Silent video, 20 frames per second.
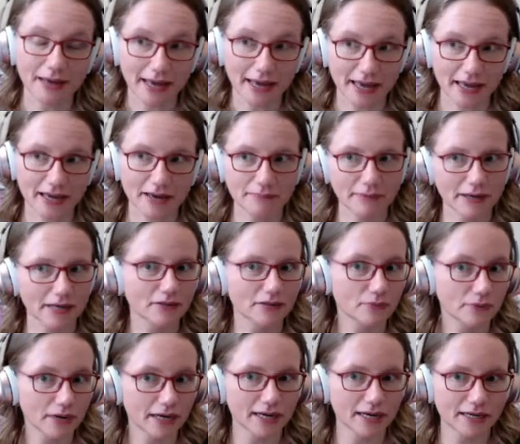Hey, by
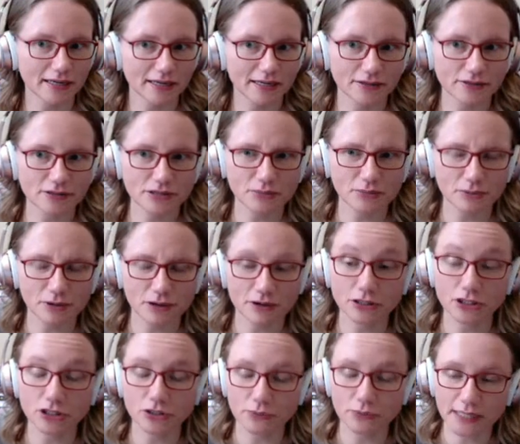the way, here's the
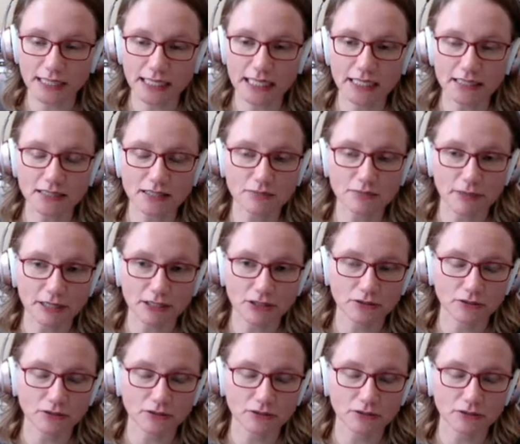do we need a
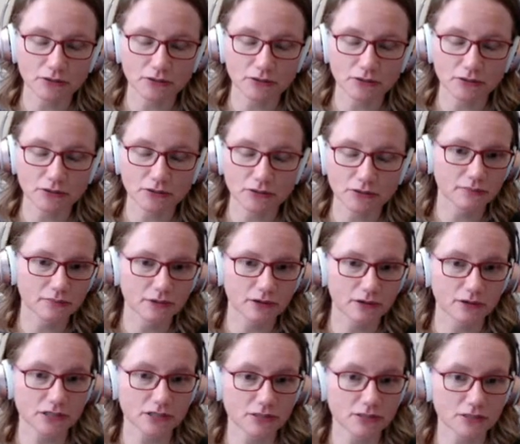special column
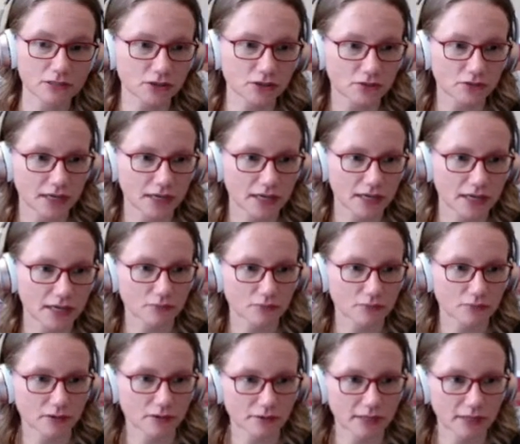or a special thing for
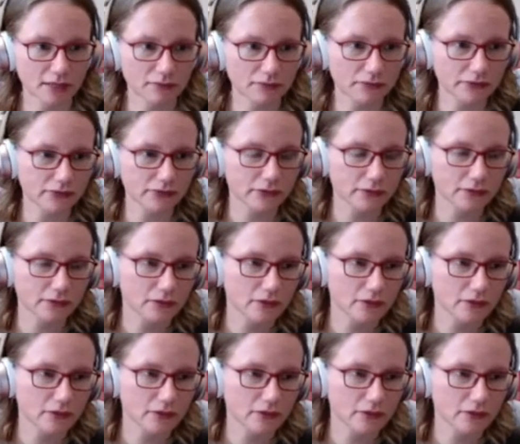pronouns?